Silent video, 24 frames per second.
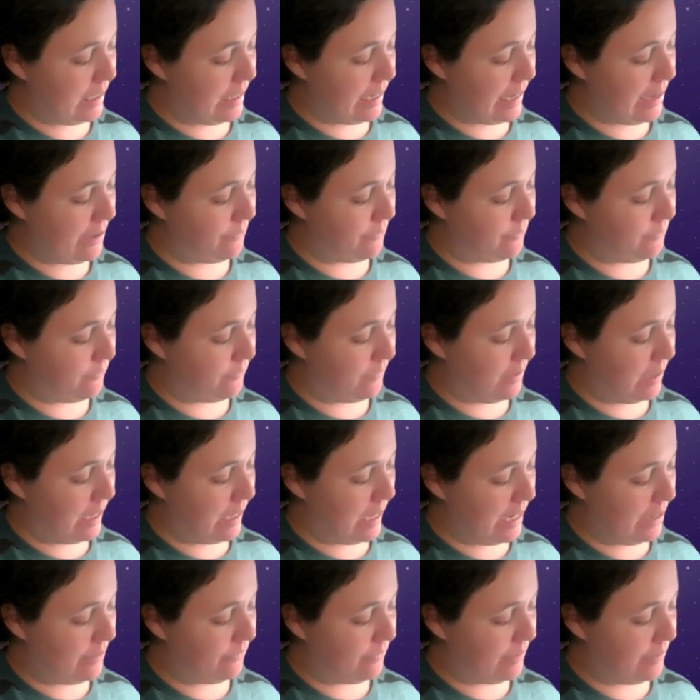I have
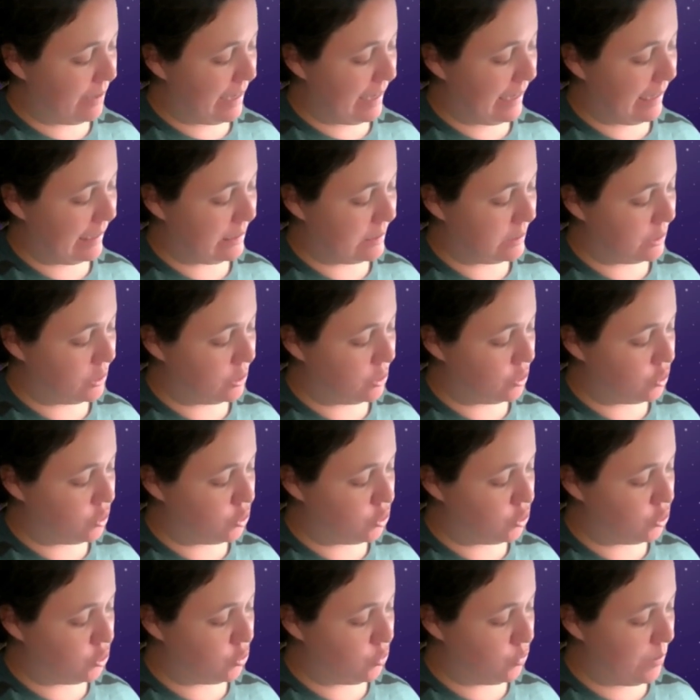5 and
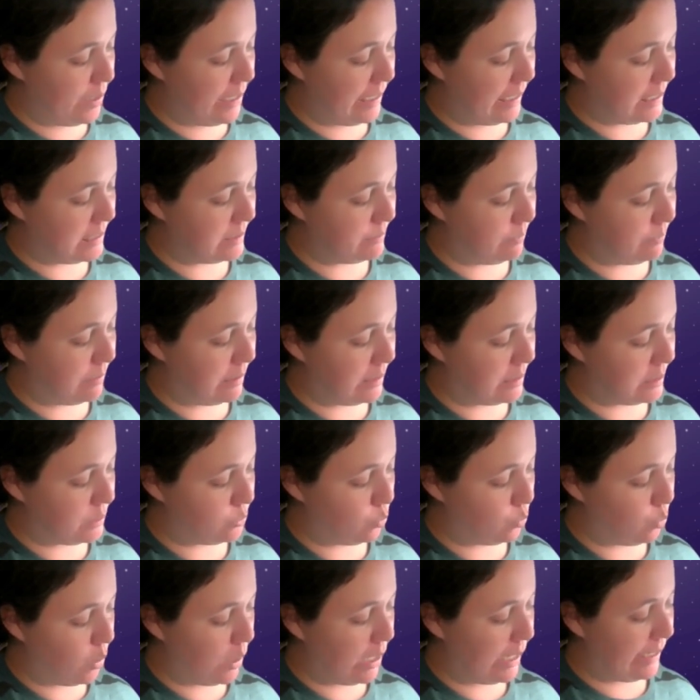2x plus
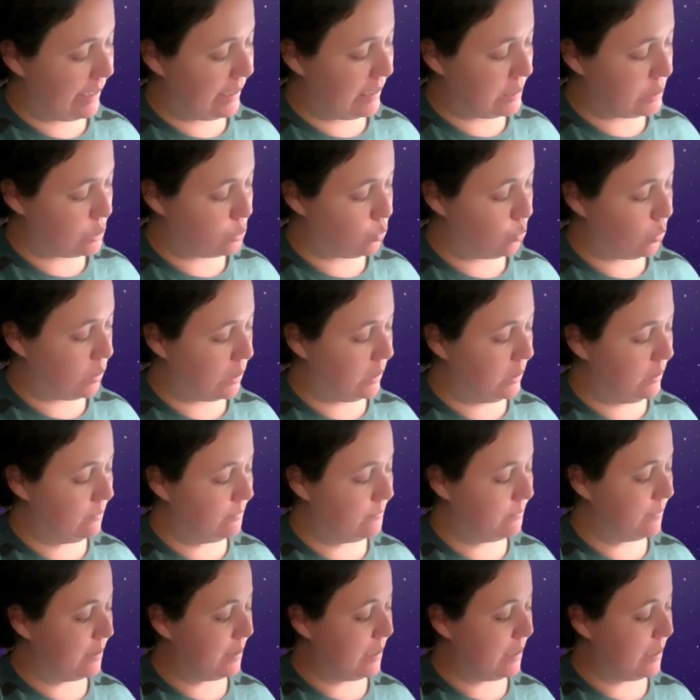y as well.